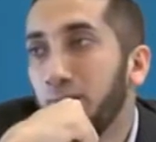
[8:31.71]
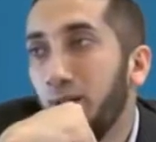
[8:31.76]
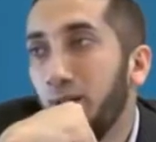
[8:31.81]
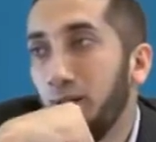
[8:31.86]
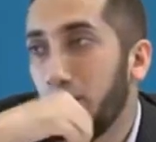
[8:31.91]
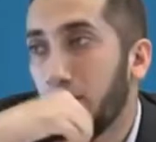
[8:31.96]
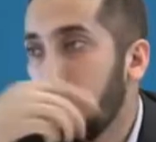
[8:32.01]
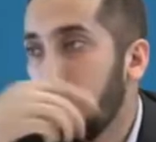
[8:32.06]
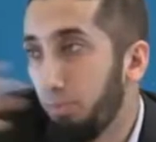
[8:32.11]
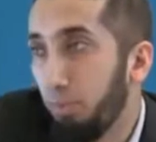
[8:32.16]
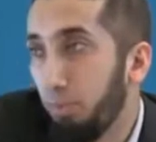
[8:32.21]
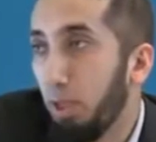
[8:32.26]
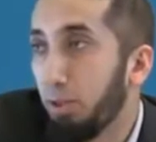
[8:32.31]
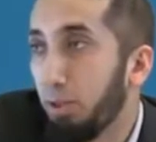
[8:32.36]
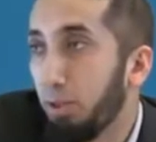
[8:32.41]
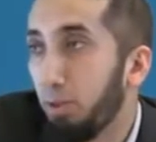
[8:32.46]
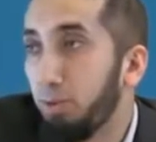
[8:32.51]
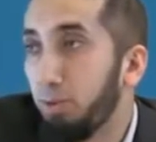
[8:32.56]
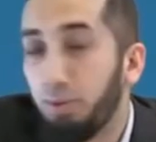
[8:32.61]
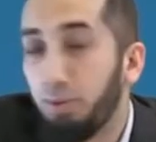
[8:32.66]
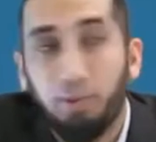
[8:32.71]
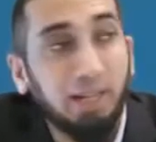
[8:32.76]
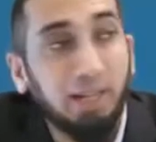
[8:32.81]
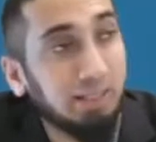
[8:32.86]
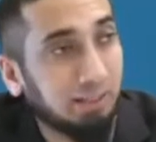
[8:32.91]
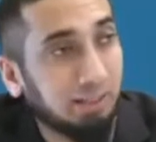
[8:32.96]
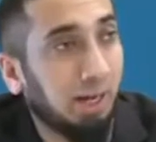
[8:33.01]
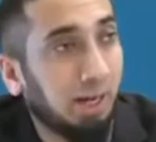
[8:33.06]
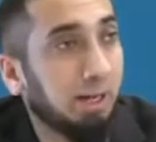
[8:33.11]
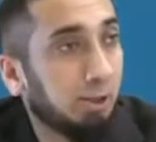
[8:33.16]
I'll come. And the
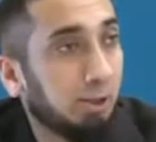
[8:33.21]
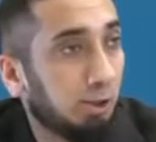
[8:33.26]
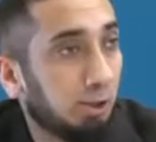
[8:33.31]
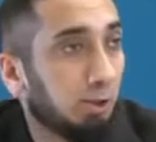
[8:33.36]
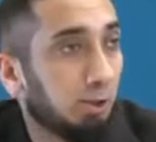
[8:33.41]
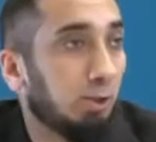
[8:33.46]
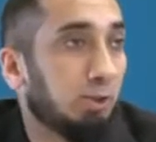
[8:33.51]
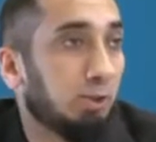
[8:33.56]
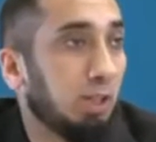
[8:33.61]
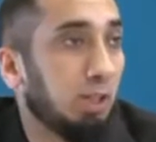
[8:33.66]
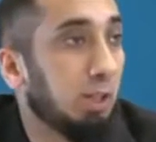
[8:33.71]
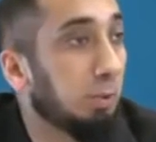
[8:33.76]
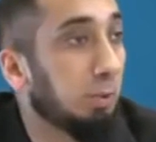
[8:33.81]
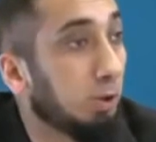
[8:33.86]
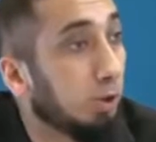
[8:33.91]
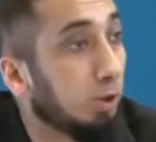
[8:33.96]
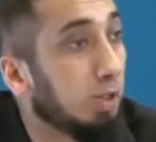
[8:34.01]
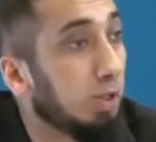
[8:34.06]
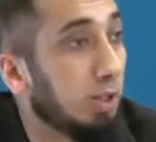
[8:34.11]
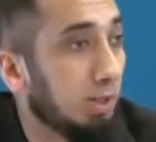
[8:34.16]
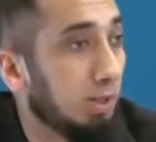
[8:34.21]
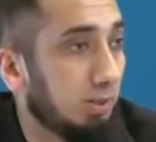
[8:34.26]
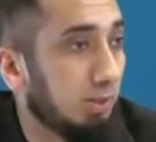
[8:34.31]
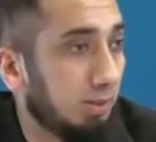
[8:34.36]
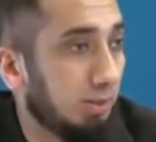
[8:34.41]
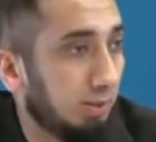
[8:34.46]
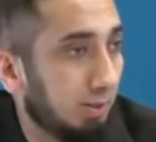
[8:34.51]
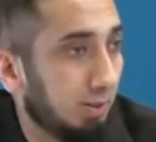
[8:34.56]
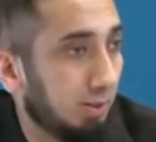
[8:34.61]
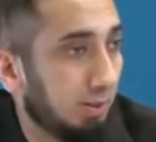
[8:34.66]
right side is associated with good
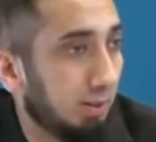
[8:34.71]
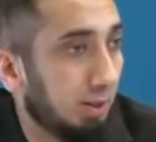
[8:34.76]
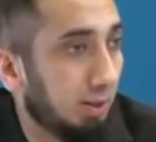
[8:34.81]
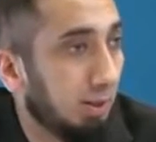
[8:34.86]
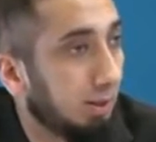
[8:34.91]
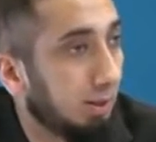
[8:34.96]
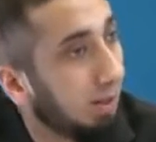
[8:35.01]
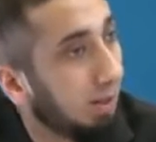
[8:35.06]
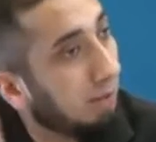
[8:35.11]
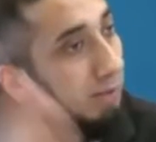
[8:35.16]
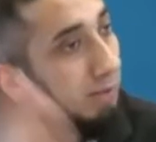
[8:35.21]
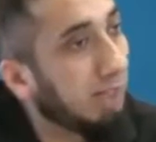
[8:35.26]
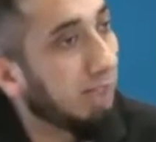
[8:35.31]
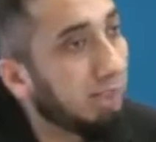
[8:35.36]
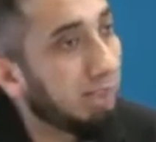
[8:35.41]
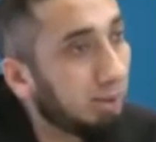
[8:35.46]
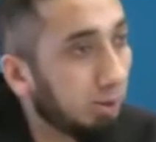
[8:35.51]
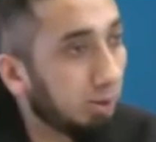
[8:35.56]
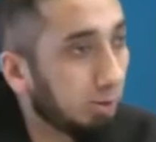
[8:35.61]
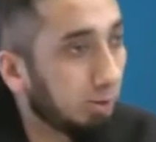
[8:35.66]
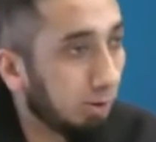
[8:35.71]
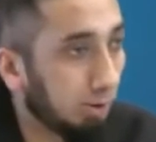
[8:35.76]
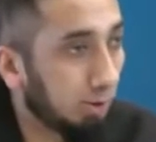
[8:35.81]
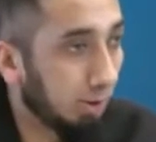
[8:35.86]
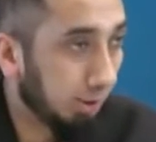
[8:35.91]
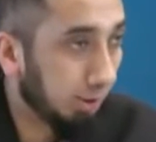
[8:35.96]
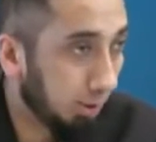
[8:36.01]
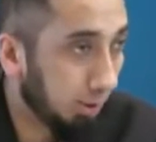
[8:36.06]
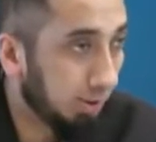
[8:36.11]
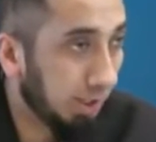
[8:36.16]
deeds. The left side is
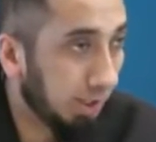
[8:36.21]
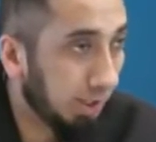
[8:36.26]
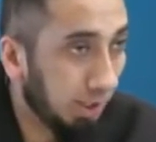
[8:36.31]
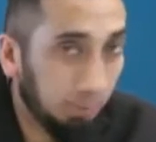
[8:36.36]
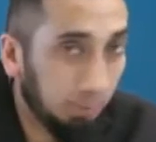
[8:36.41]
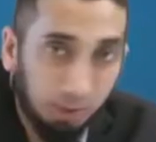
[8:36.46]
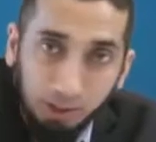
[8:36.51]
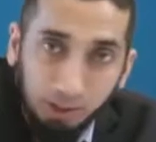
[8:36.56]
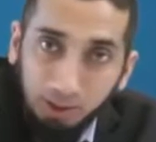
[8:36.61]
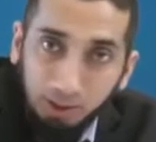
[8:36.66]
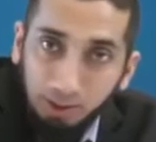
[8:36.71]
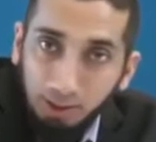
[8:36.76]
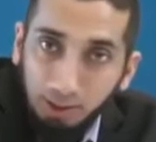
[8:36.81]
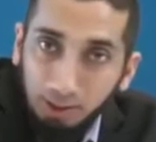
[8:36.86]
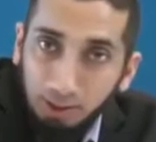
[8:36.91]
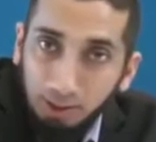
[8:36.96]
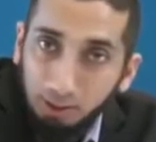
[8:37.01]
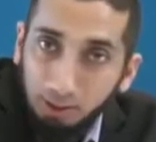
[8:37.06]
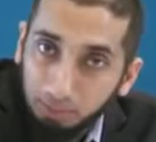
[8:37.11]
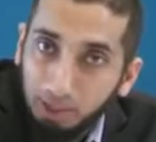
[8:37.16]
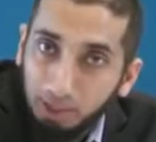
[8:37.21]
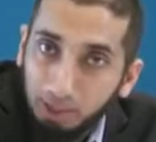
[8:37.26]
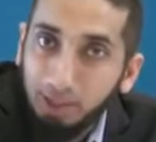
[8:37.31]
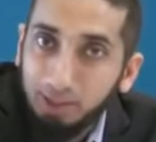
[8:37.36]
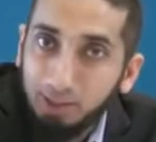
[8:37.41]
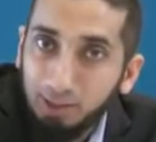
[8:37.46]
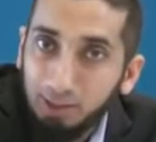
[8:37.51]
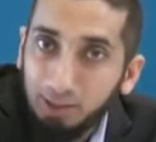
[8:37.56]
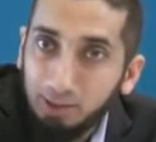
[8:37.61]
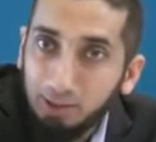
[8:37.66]
associated with
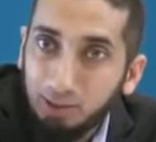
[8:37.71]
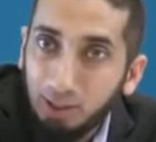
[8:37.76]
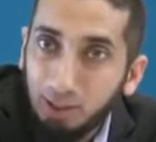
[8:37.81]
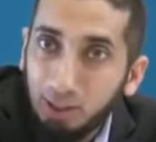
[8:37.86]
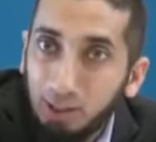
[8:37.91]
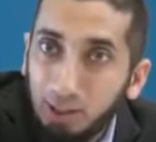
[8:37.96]
bad deeds.